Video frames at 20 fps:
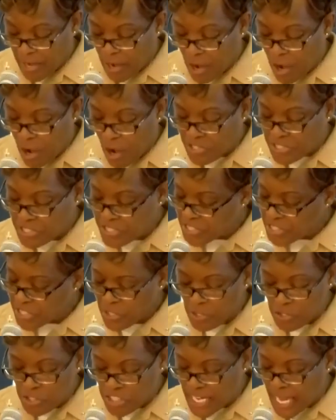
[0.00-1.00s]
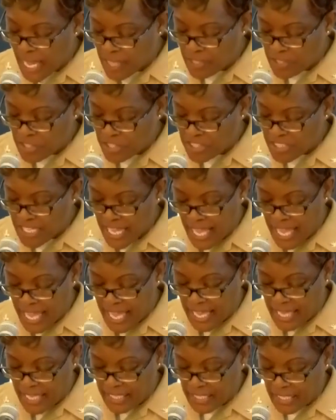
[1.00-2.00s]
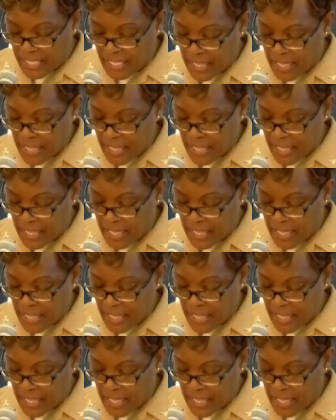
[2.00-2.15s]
There are still challenges ahead.